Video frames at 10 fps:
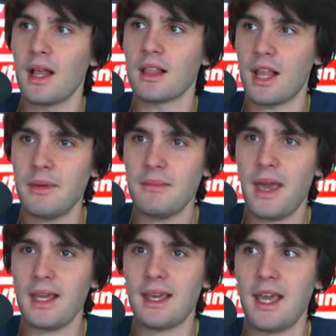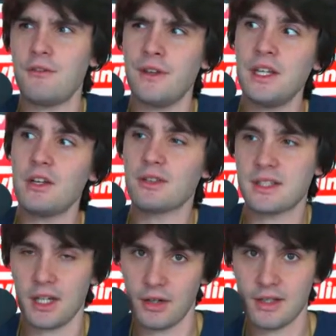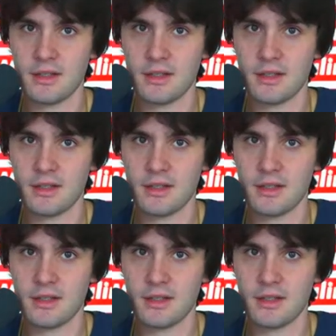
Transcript: Let me make a video series